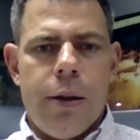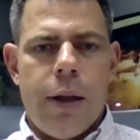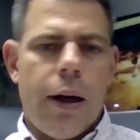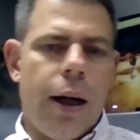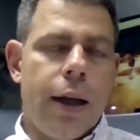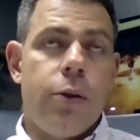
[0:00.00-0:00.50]

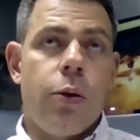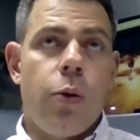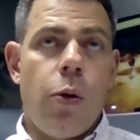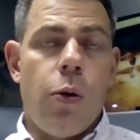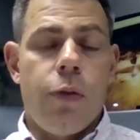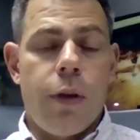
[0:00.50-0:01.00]
that I can
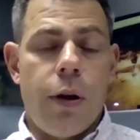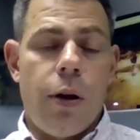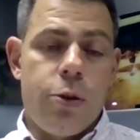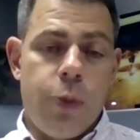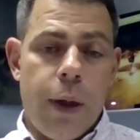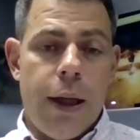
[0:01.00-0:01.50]
recall for the
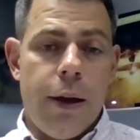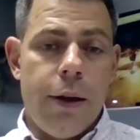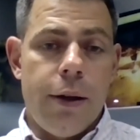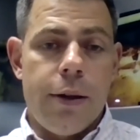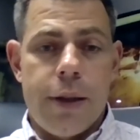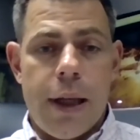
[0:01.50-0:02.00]
last 20
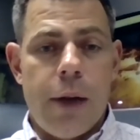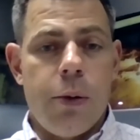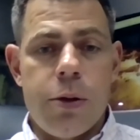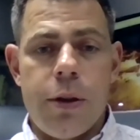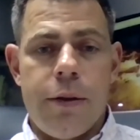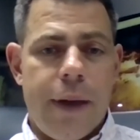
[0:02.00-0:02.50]
years. So that
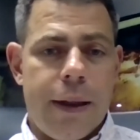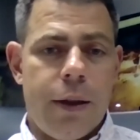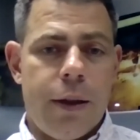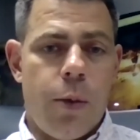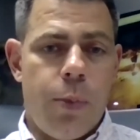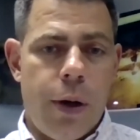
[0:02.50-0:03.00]
also
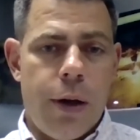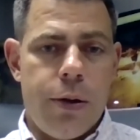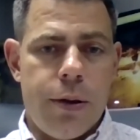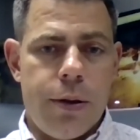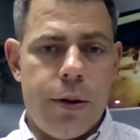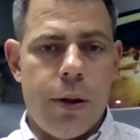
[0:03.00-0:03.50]
affected
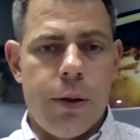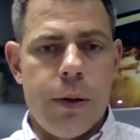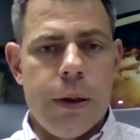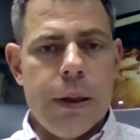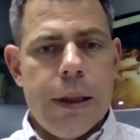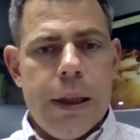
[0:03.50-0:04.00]
operations.
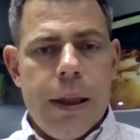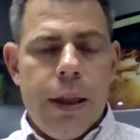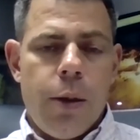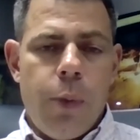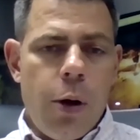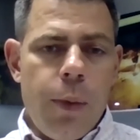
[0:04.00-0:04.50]
So,
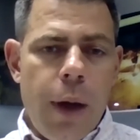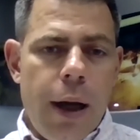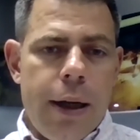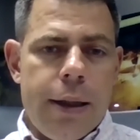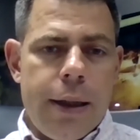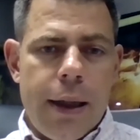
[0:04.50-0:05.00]
you know, bottom
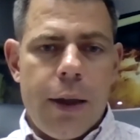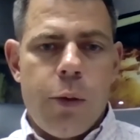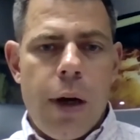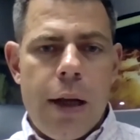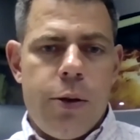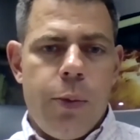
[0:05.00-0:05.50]
line is I think
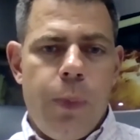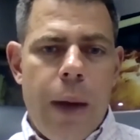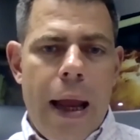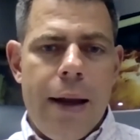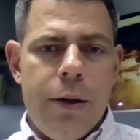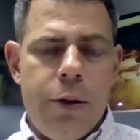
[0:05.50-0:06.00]
one has to
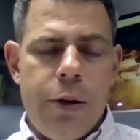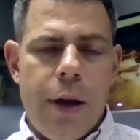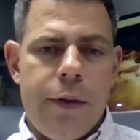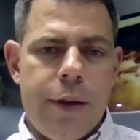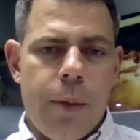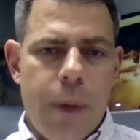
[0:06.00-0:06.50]
plan to
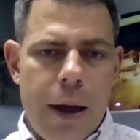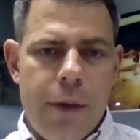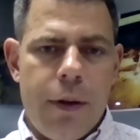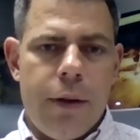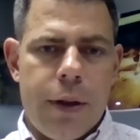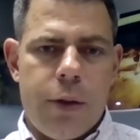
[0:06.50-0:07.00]
have some
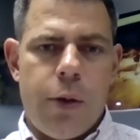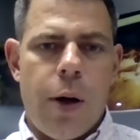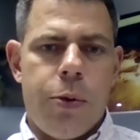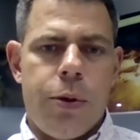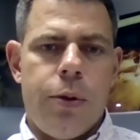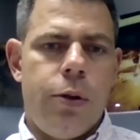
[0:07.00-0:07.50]
level of
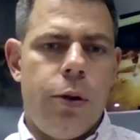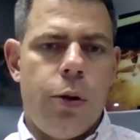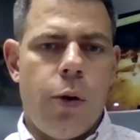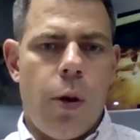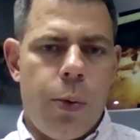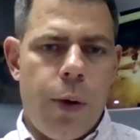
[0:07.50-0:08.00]
disruption to
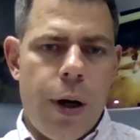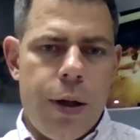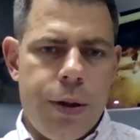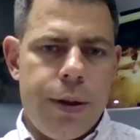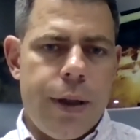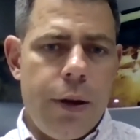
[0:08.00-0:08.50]
your
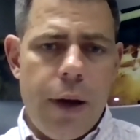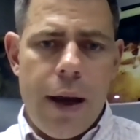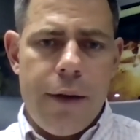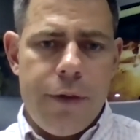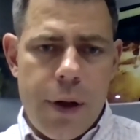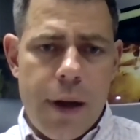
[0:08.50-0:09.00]
operations, and you
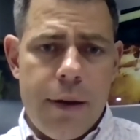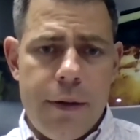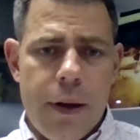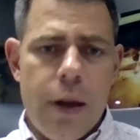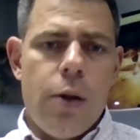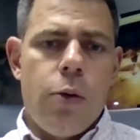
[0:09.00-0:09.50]
have to have